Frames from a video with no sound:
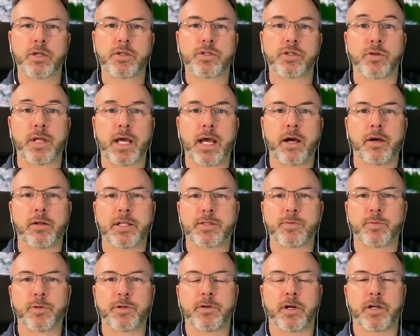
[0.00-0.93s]
So now let's
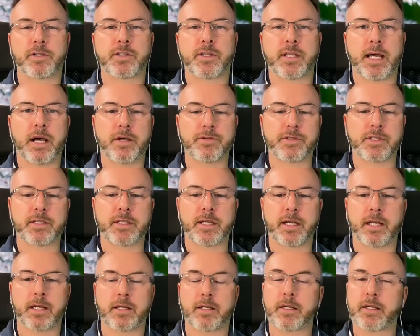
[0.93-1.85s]
move on to the housing
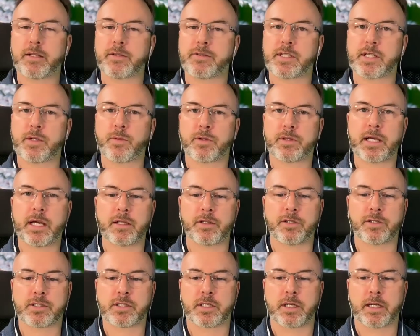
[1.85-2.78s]
data and see what that
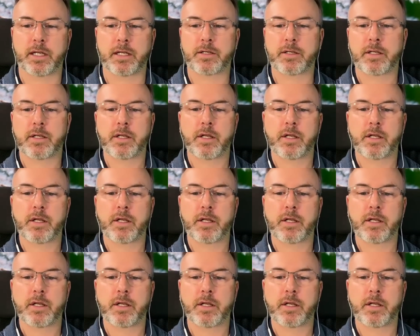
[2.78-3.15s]
looks like.